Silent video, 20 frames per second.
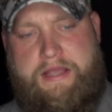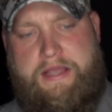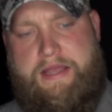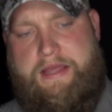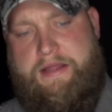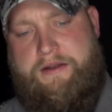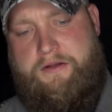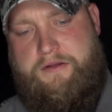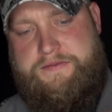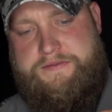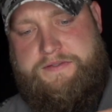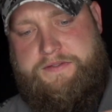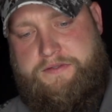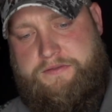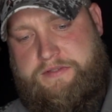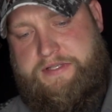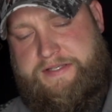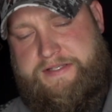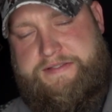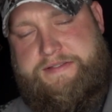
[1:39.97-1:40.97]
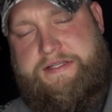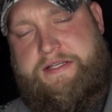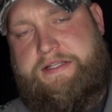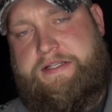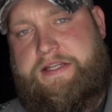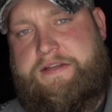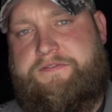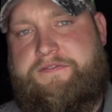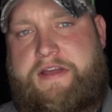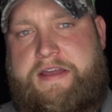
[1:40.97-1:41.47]
and also, like I
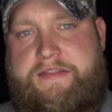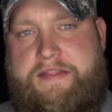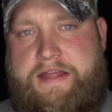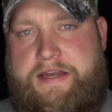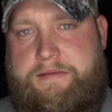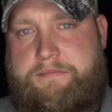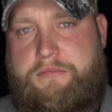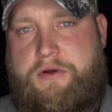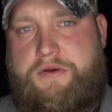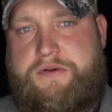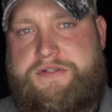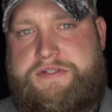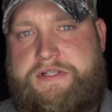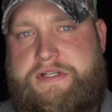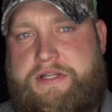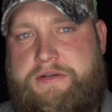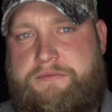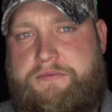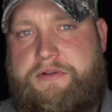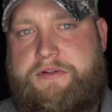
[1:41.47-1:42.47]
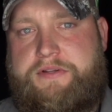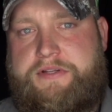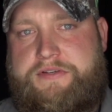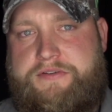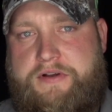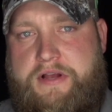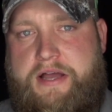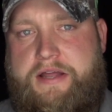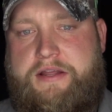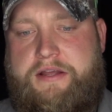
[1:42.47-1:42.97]
said, convey that emotion and really
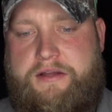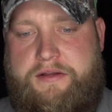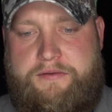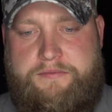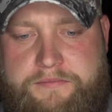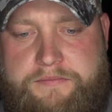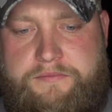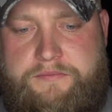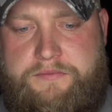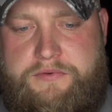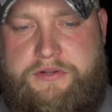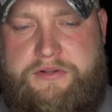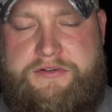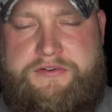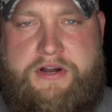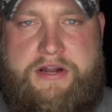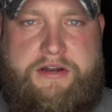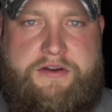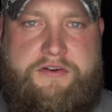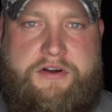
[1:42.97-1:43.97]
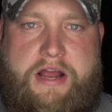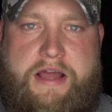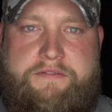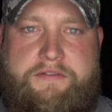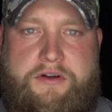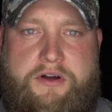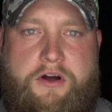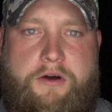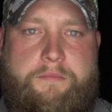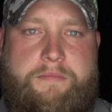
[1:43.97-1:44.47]
try to really try to drive
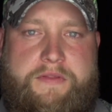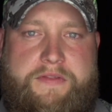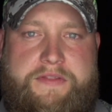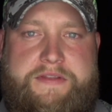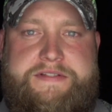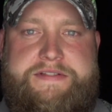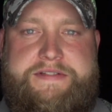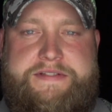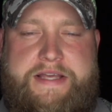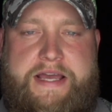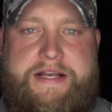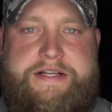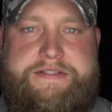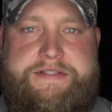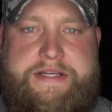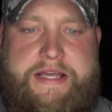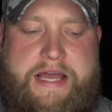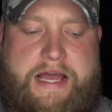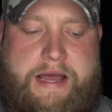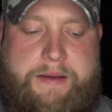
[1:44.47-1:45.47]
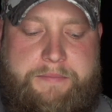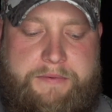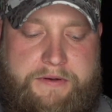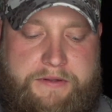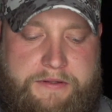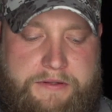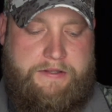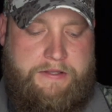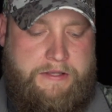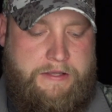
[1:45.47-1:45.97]
it home that this is actually
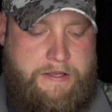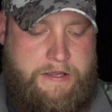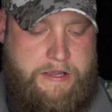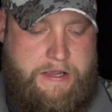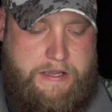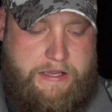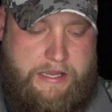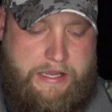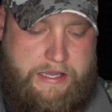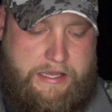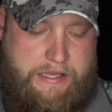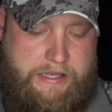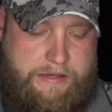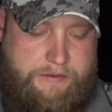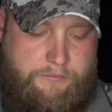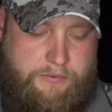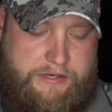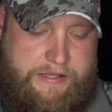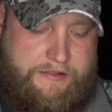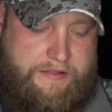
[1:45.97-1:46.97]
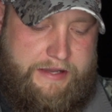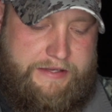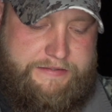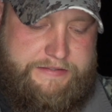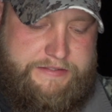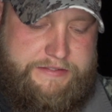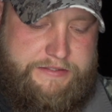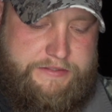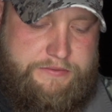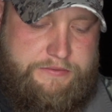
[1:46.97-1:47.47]
happening. And what I
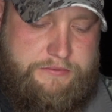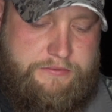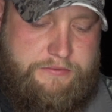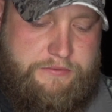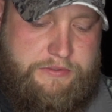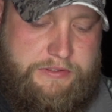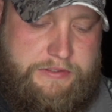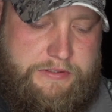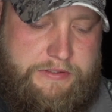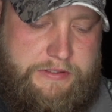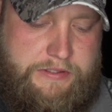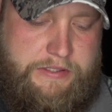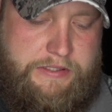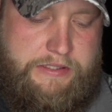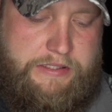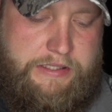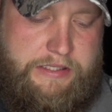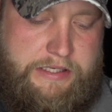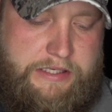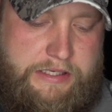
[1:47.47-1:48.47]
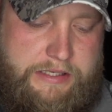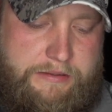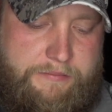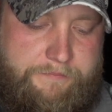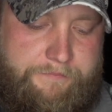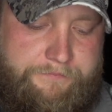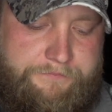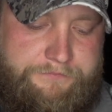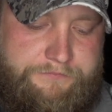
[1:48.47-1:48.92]
like to do um,